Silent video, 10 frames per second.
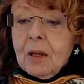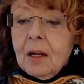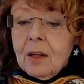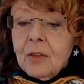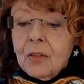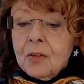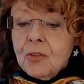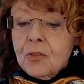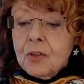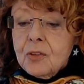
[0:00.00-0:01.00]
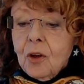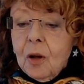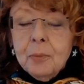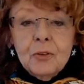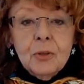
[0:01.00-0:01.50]
this
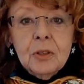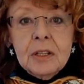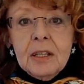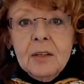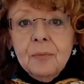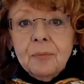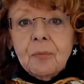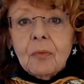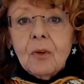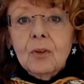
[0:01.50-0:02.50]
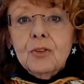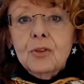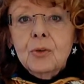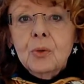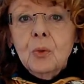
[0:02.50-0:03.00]
opportunity
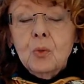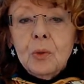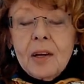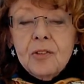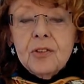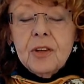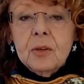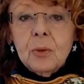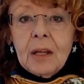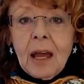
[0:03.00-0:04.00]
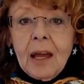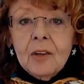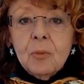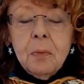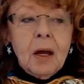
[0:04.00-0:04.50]
to rest and
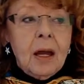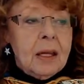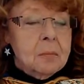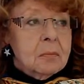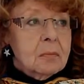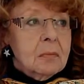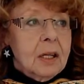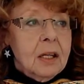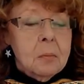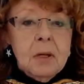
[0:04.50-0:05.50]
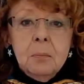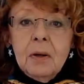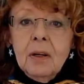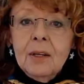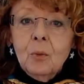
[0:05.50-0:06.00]
relax by hitting me
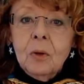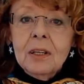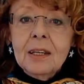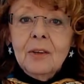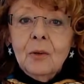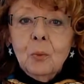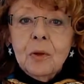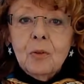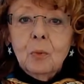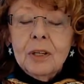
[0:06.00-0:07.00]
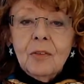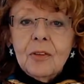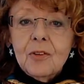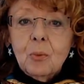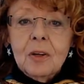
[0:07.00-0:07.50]
behind one ear with whatever
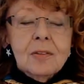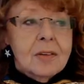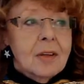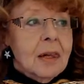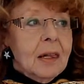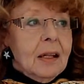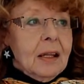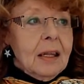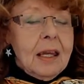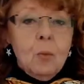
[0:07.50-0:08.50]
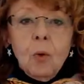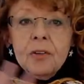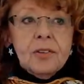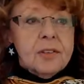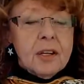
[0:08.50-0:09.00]
this was. It
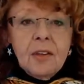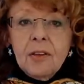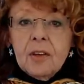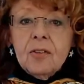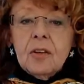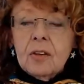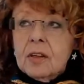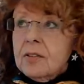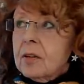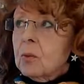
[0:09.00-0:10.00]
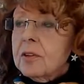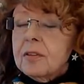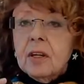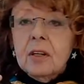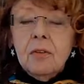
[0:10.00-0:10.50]
wasn't anything serious. It
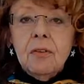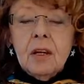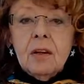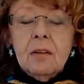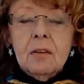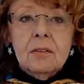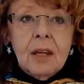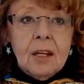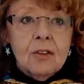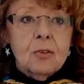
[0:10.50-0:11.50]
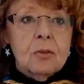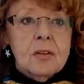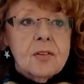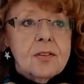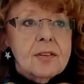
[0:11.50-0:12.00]
wasn't anything
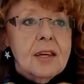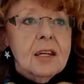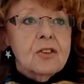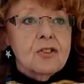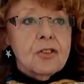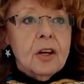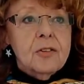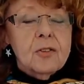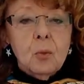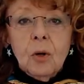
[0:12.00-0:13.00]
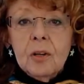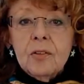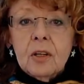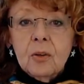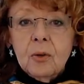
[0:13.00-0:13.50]
dangerous. It just
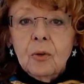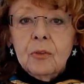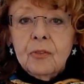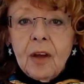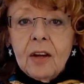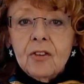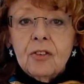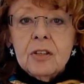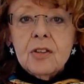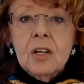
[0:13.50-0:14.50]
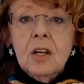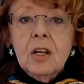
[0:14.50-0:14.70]
was a good old fashioned,